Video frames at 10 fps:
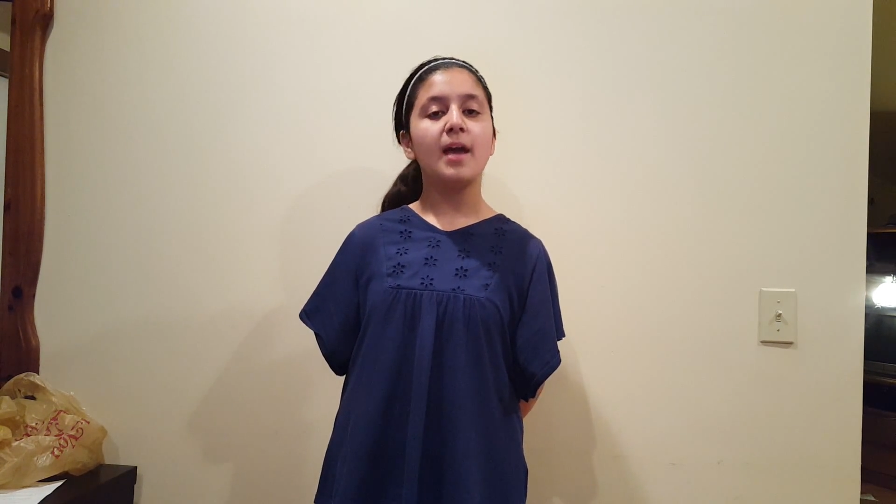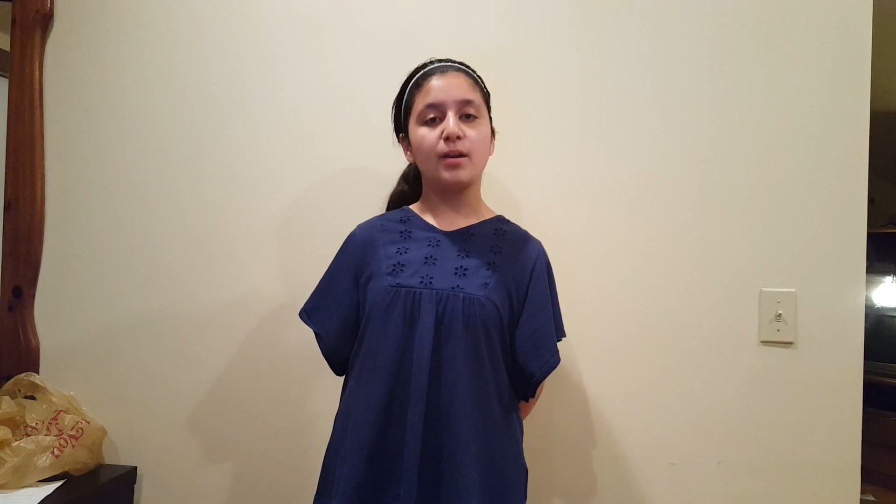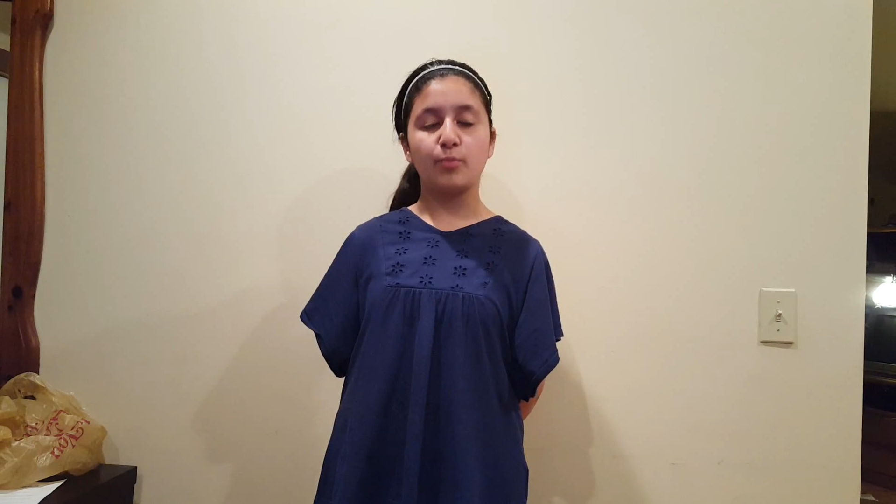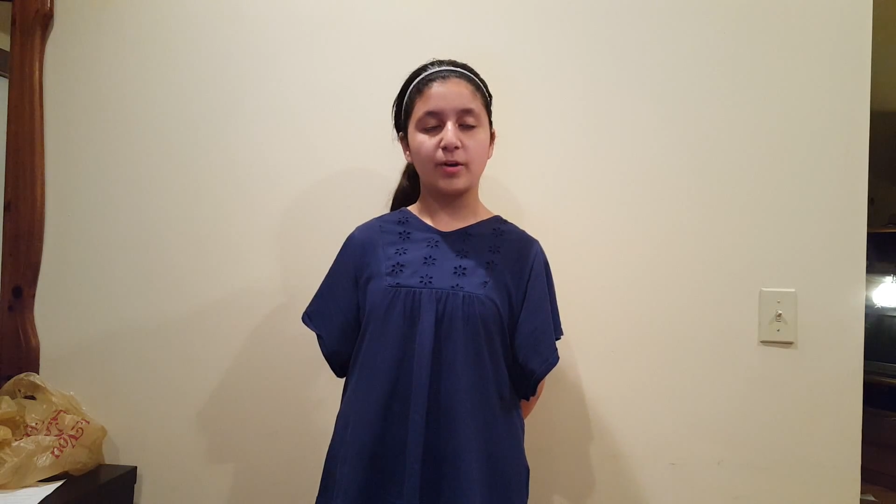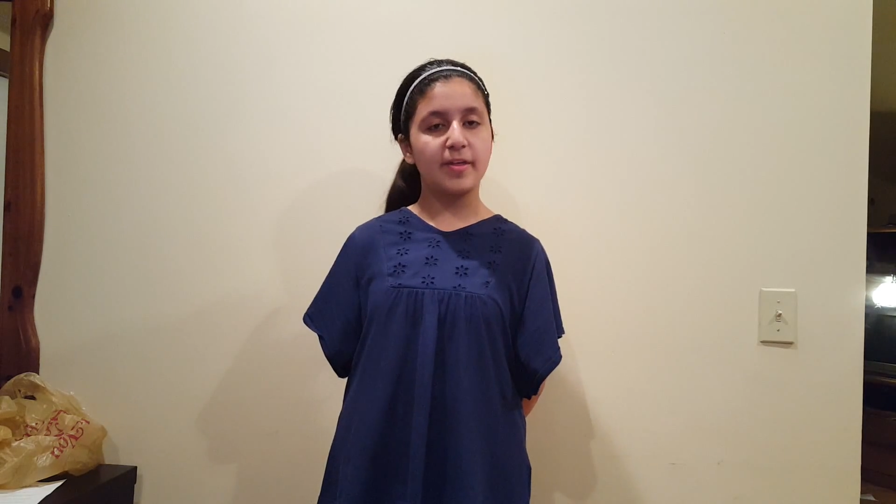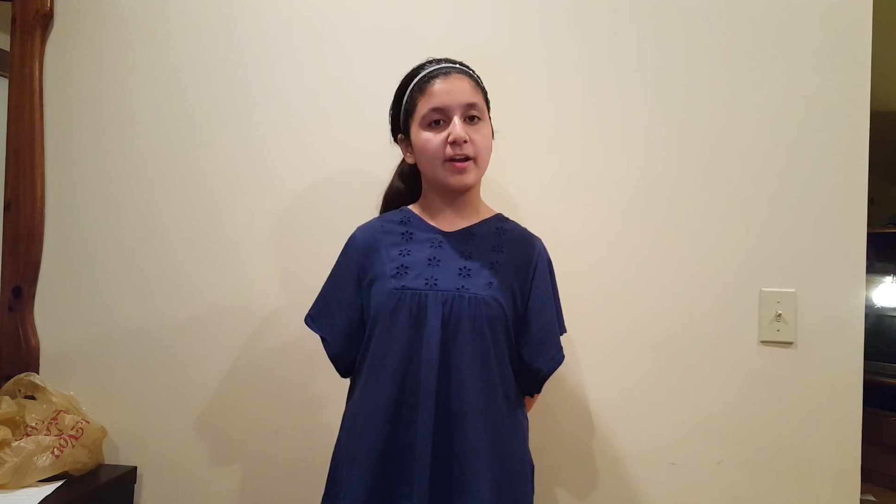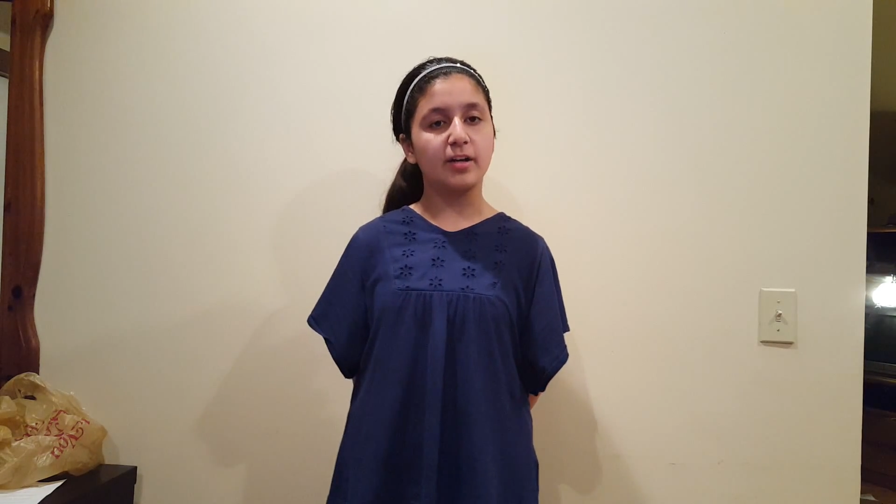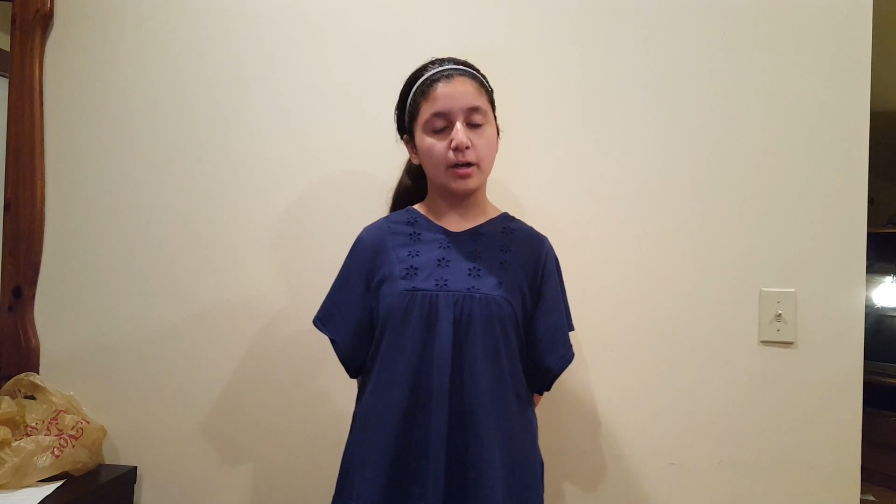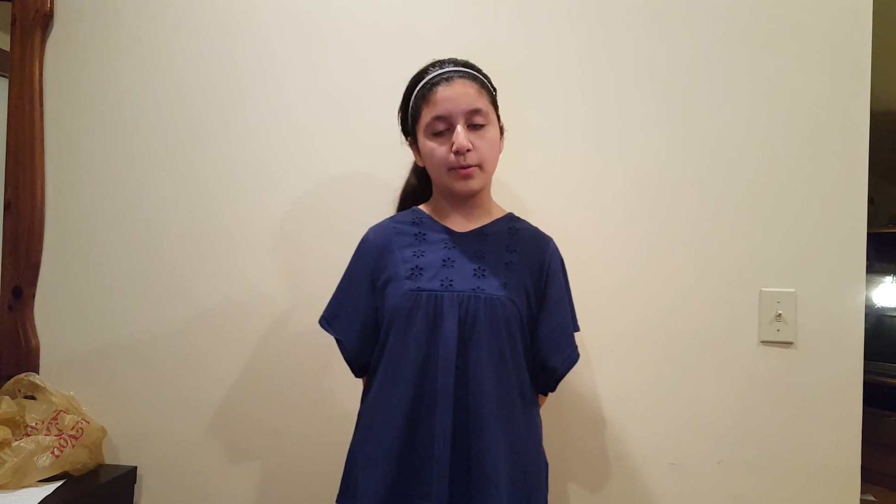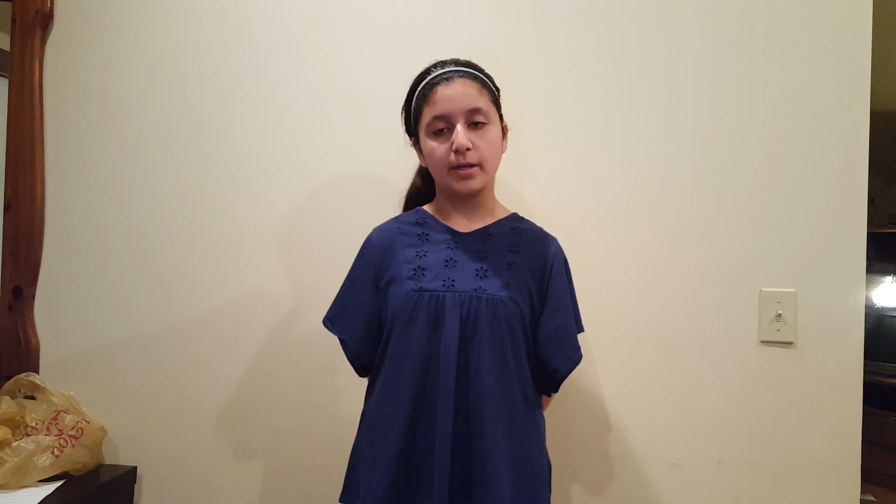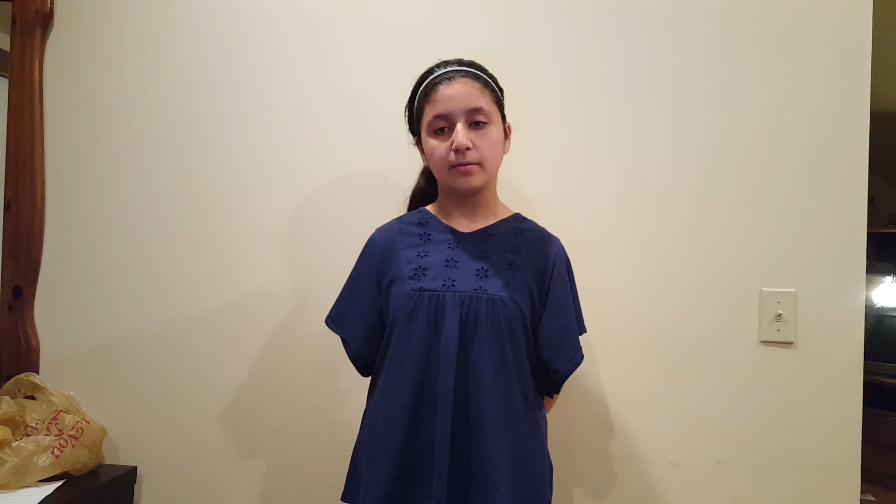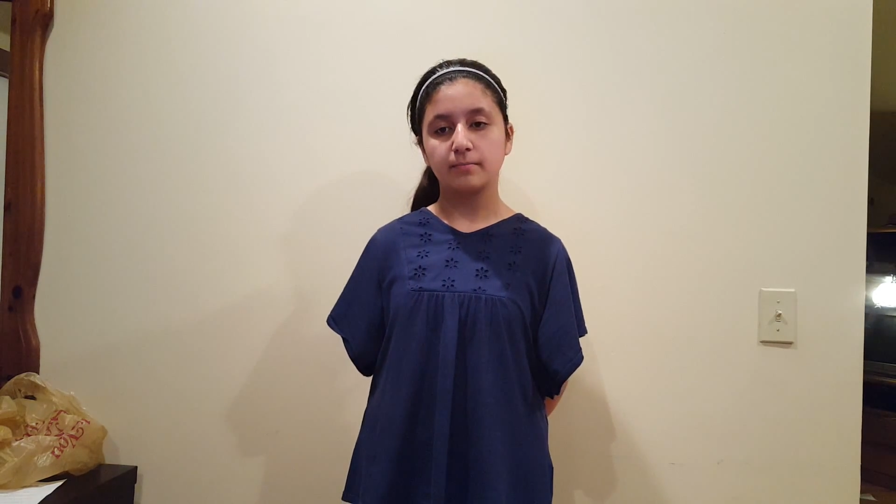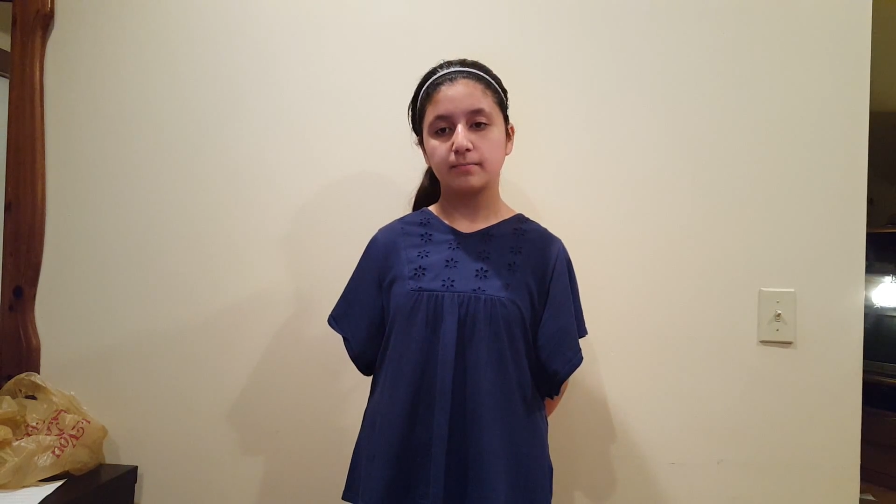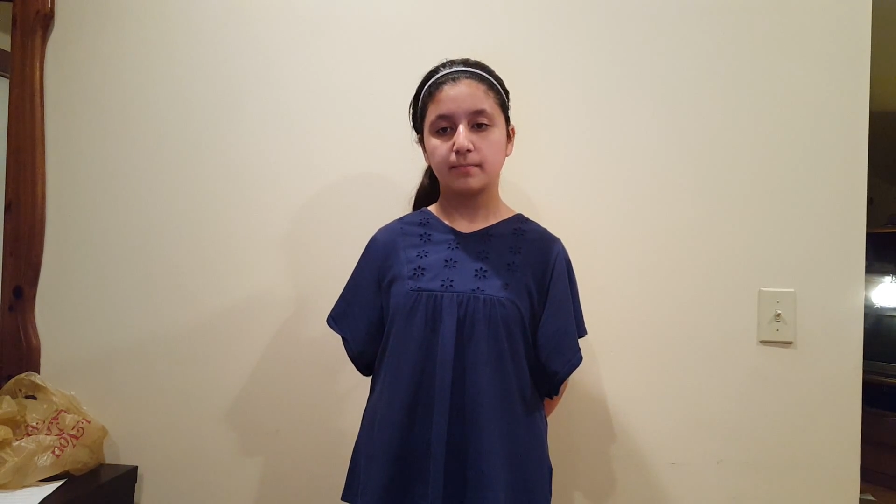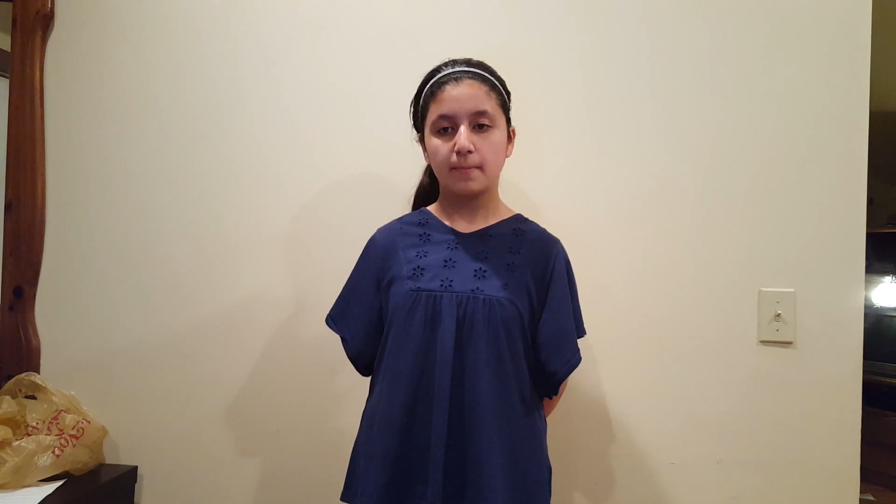and where they are going.